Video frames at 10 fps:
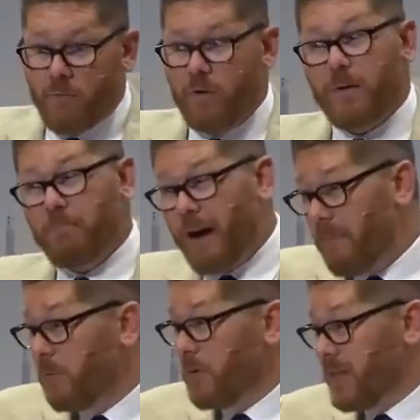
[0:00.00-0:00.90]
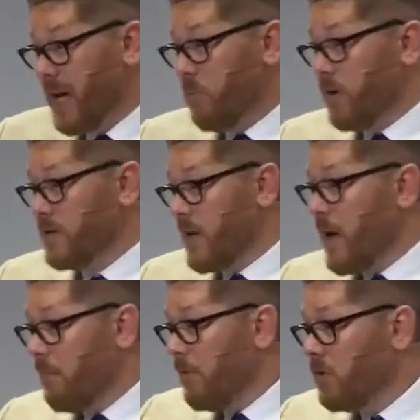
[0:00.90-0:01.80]
Well, the problem with that was
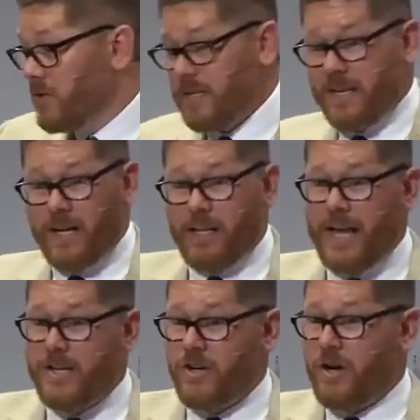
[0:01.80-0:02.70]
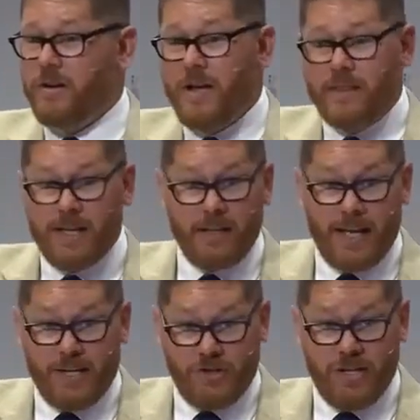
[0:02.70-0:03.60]
Moses and Elijah are nothing
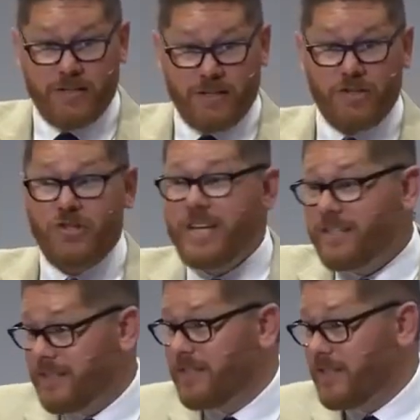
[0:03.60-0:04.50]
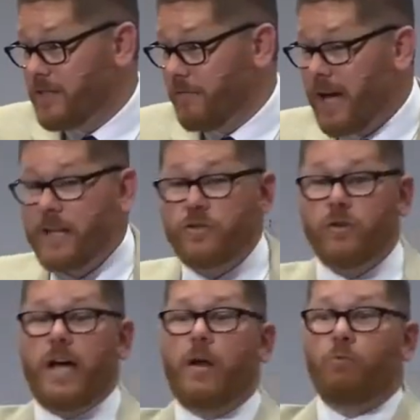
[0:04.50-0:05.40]
like Jesus. Jesus is divine. So
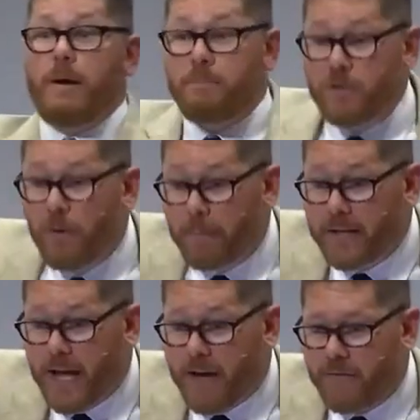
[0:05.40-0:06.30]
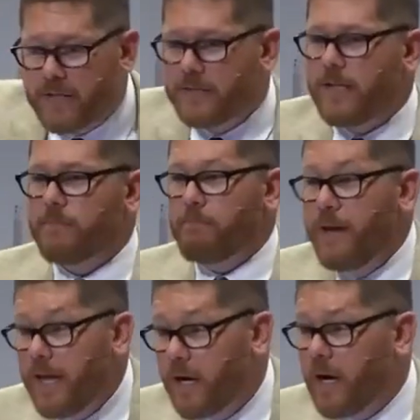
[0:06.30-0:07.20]
God rips open the heaven and says,
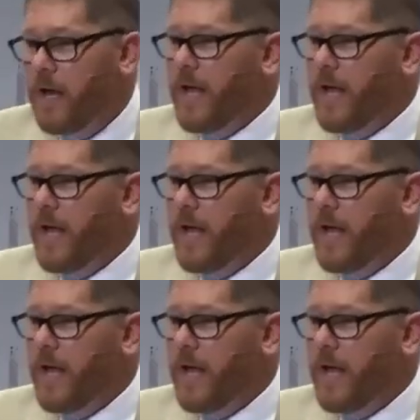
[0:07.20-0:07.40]
Peter,